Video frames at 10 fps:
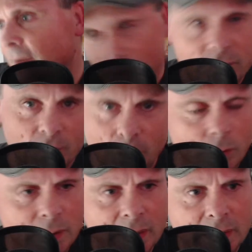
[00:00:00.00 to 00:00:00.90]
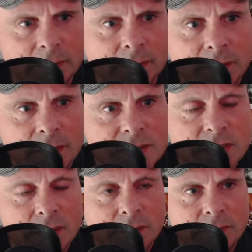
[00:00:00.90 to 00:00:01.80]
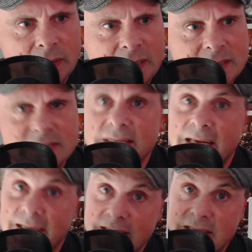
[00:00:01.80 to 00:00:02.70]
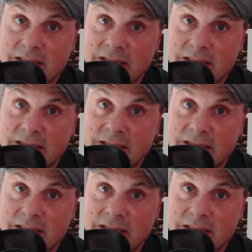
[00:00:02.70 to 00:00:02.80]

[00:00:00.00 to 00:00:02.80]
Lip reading: for longer. So let's say this is a